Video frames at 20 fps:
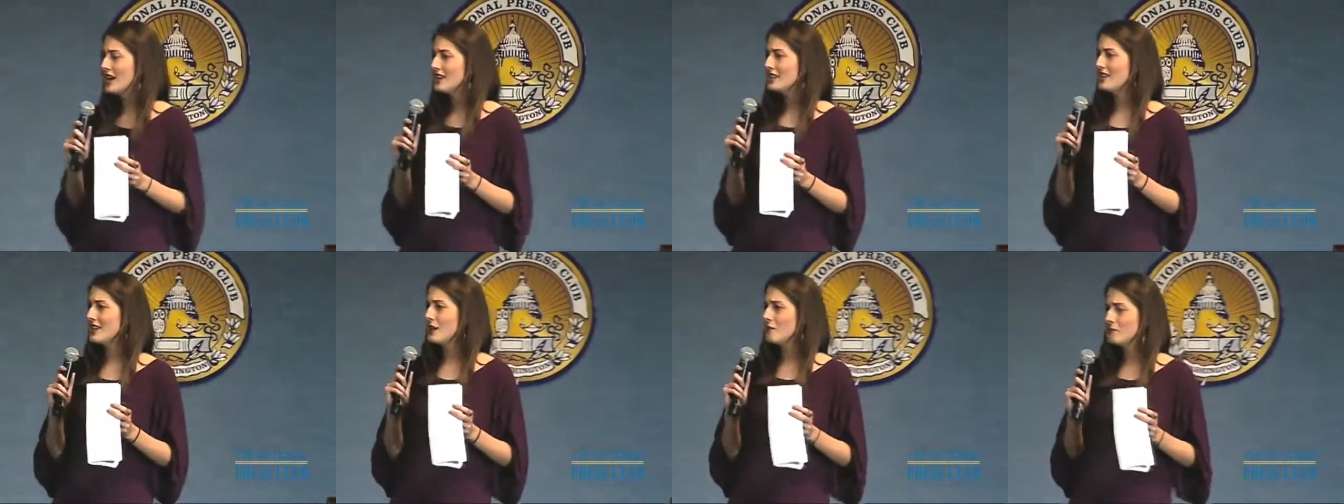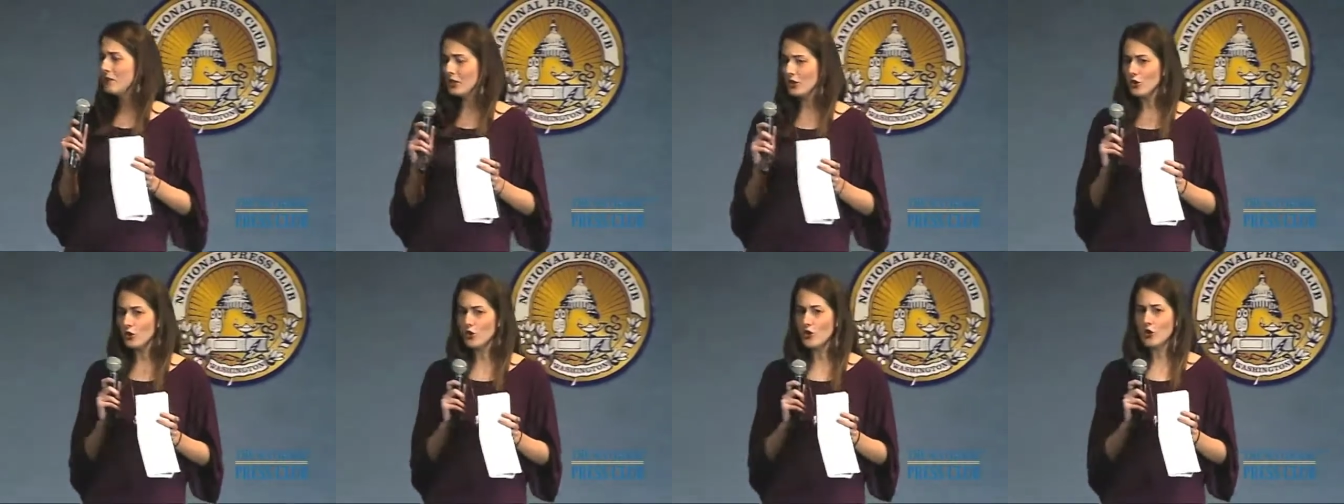the
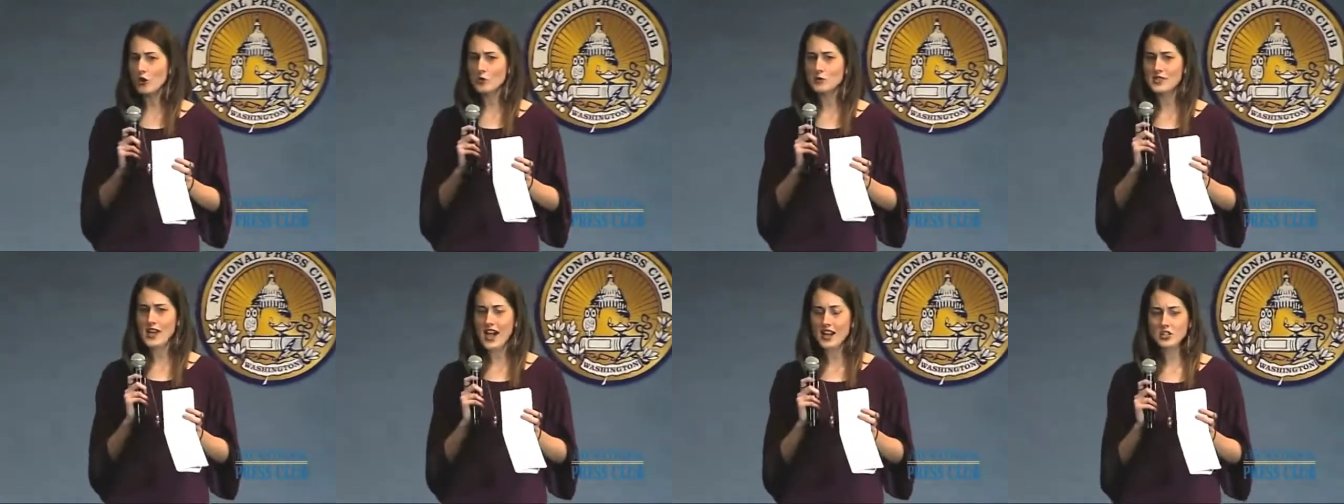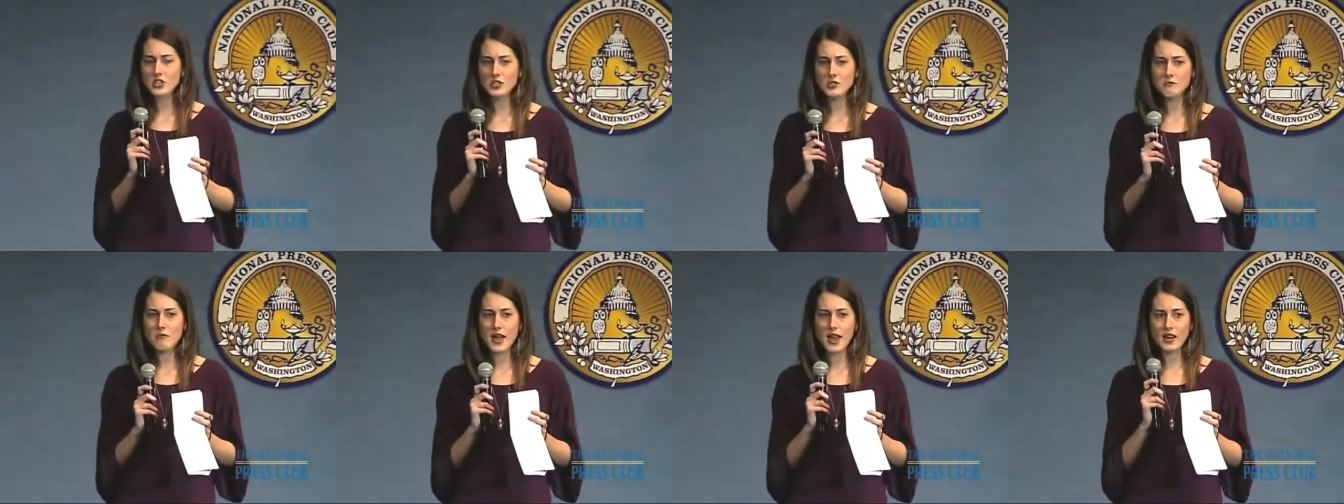umbilical cord was
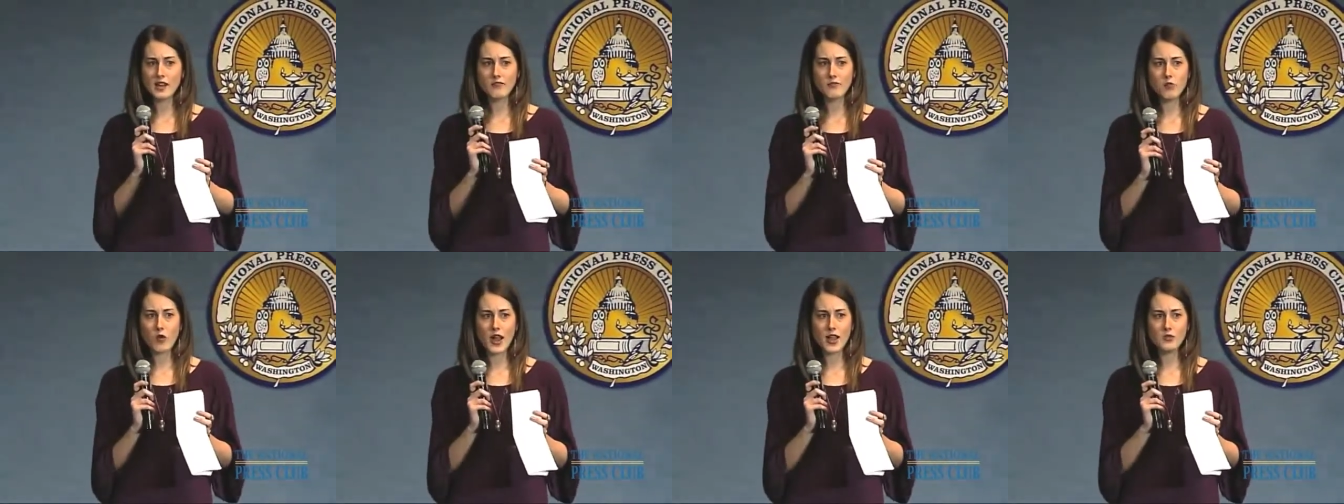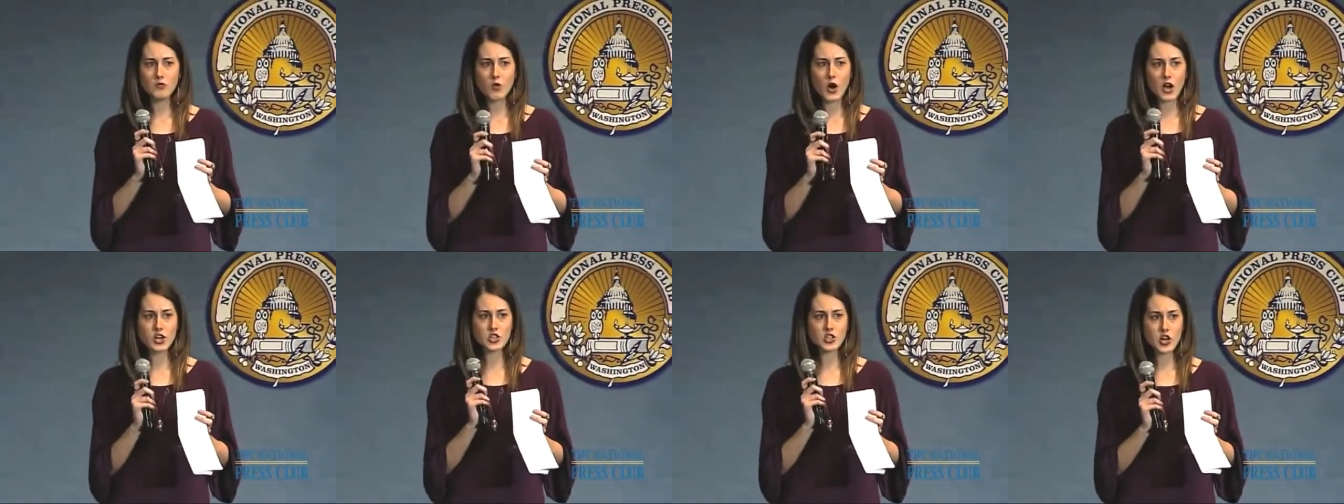actually made of
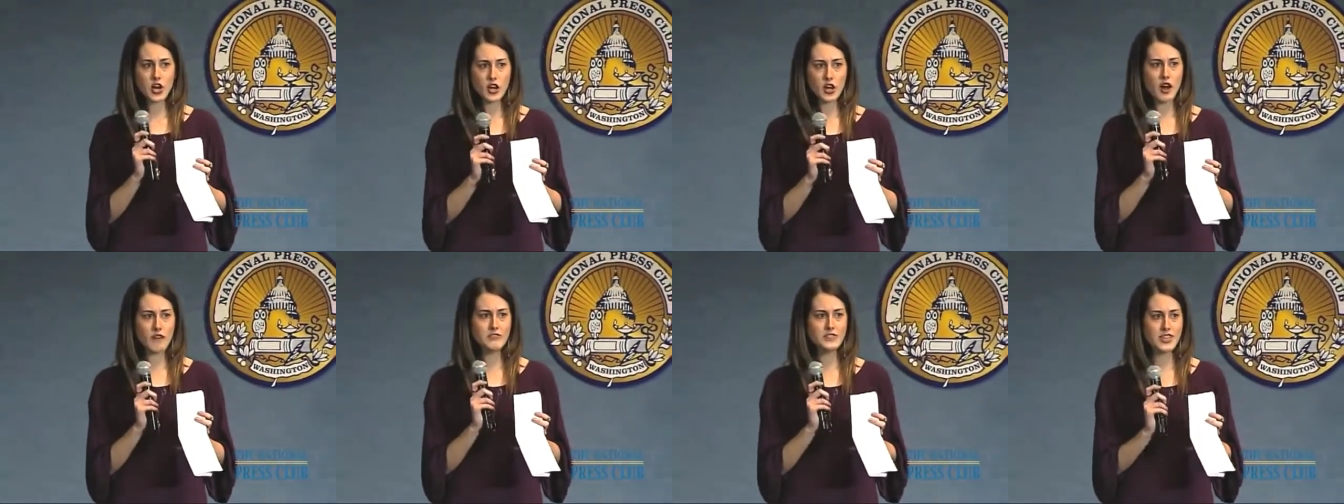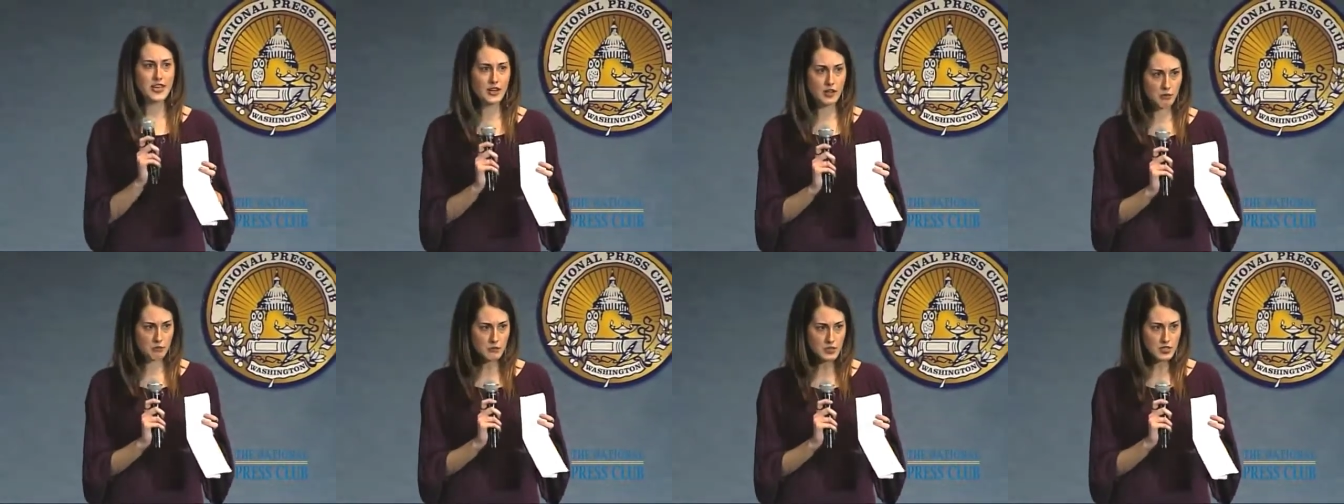whitewashed cut-off
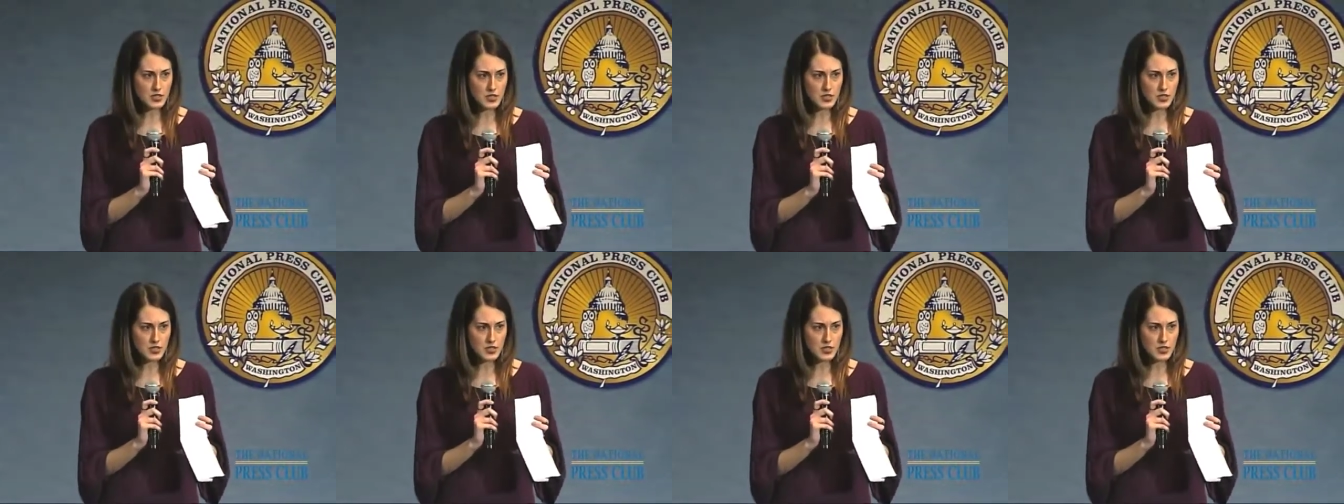denim,